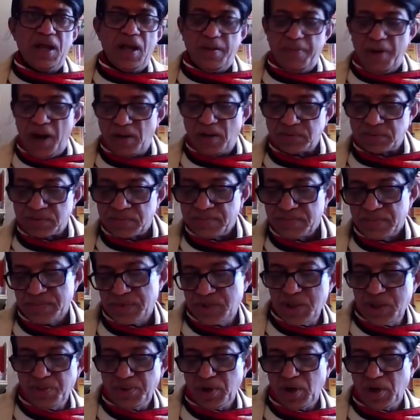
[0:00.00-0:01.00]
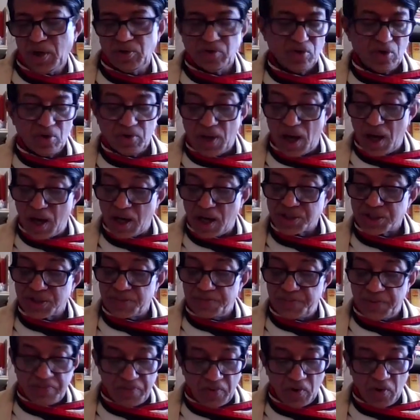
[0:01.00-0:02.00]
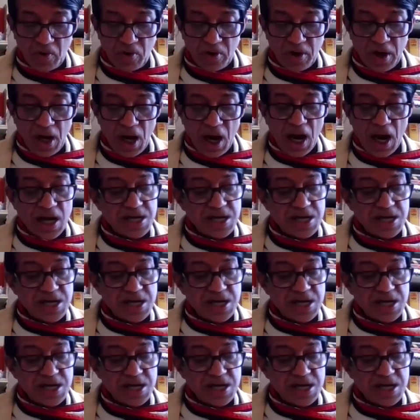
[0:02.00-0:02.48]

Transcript: about Jivananda Das before